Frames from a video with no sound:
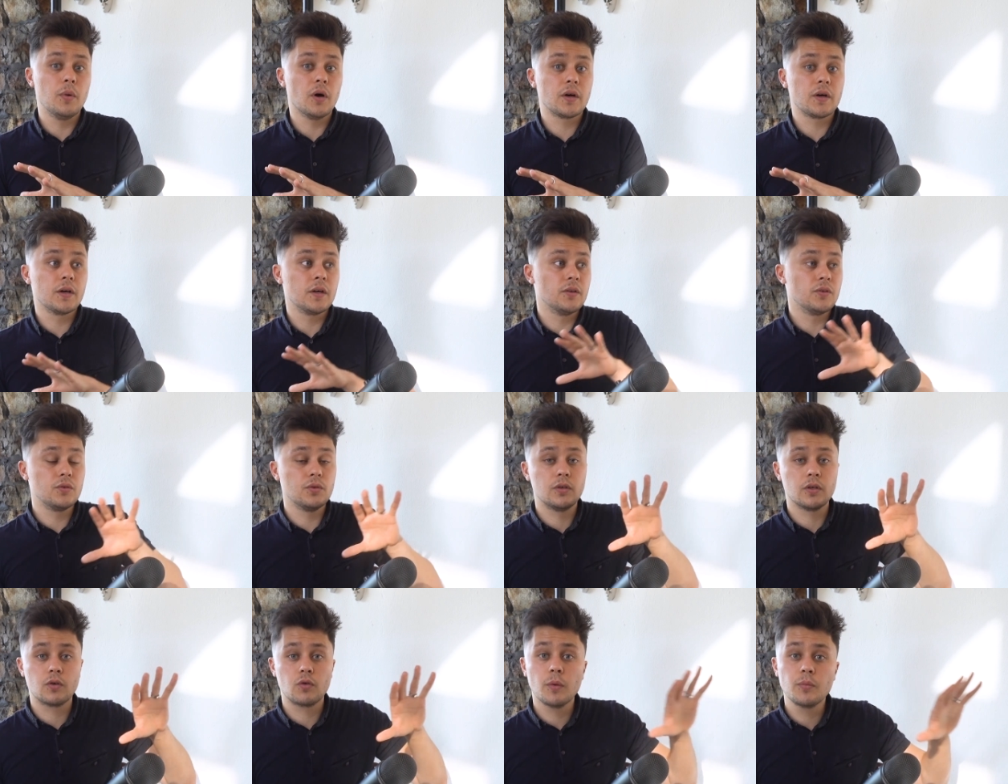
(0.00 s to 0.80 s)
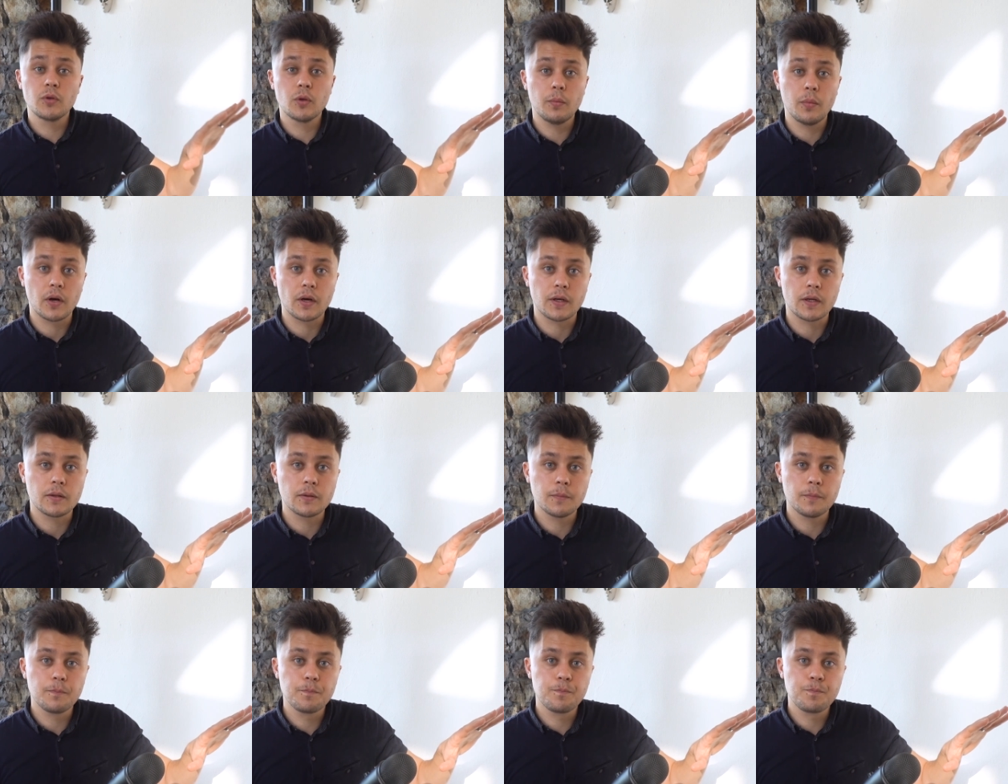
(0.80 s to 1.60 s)
bucket into the crypto
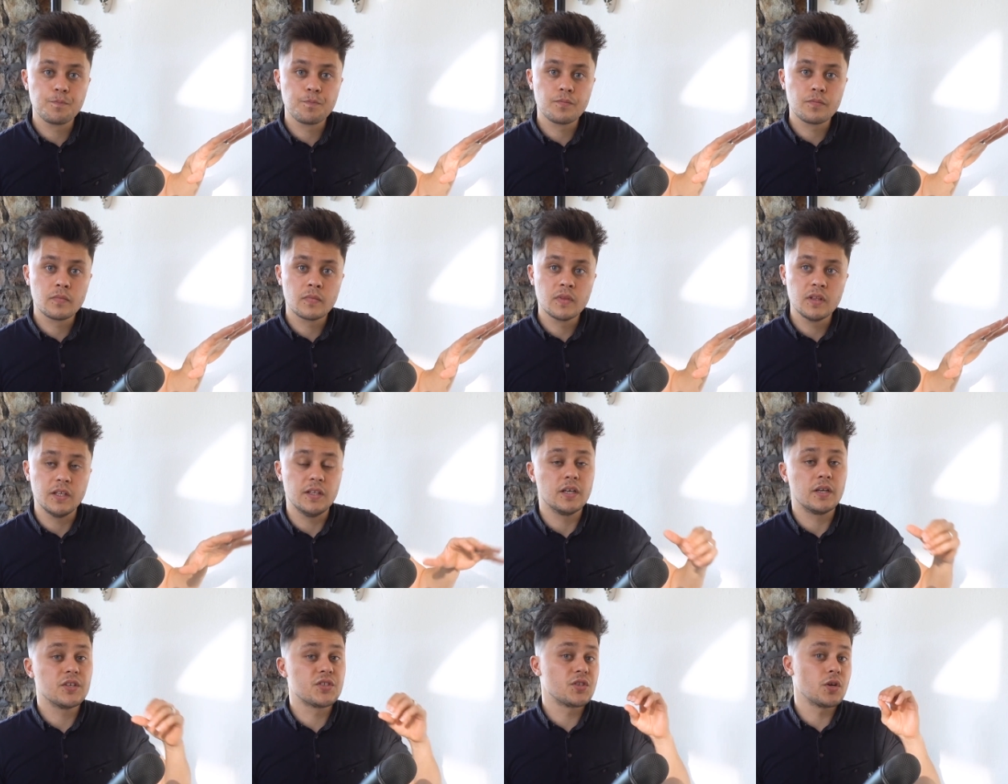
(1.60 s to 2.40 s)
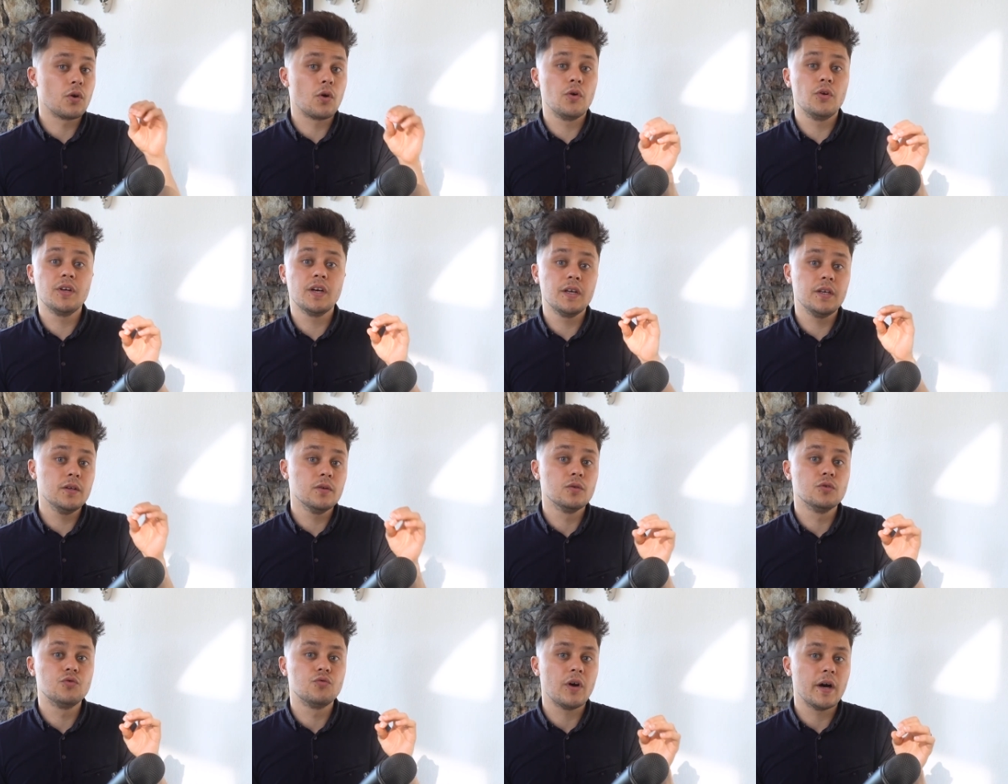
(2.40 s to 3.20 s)
bucket, that they could start earning a
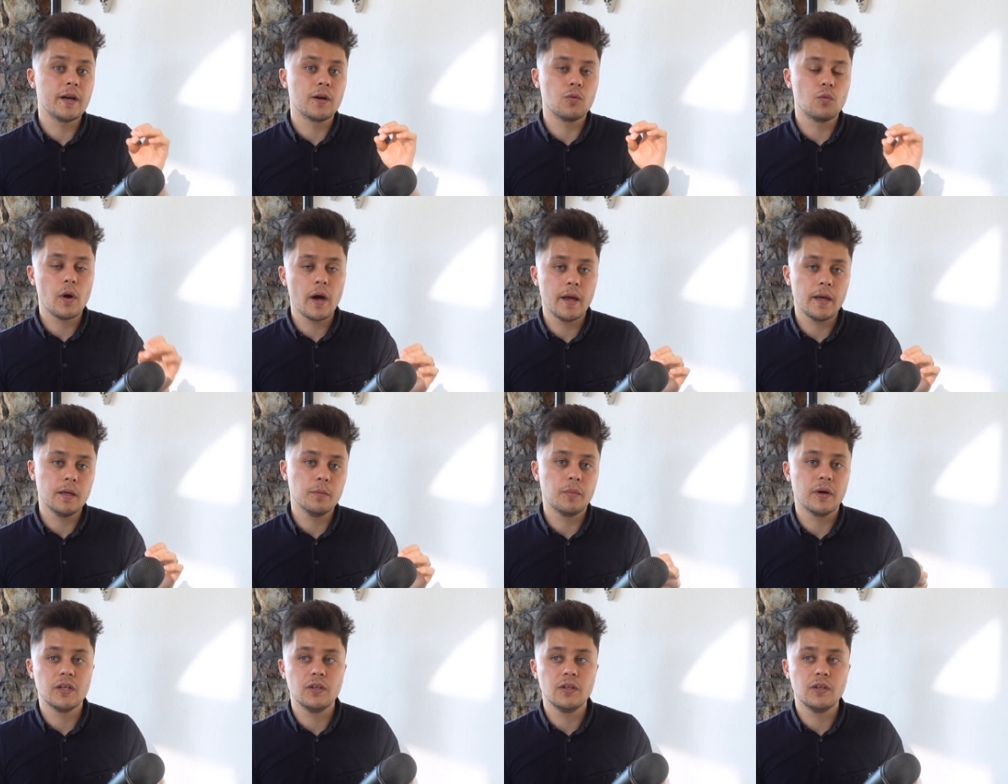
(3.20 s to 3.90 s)
yield right away.